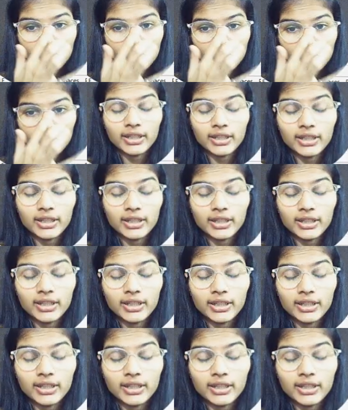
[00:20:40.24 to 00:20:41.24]
right, instead
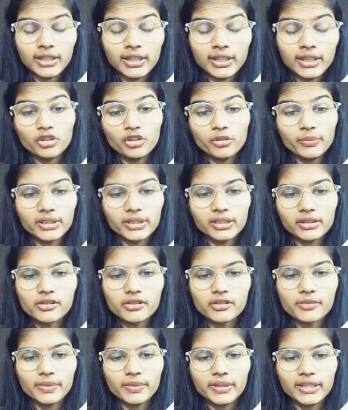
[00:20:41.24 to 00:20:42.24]
of using the node method
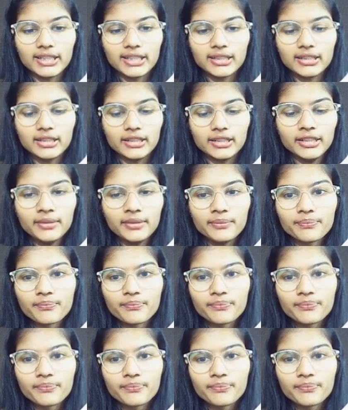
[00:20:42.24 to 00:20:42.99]
repeatedly,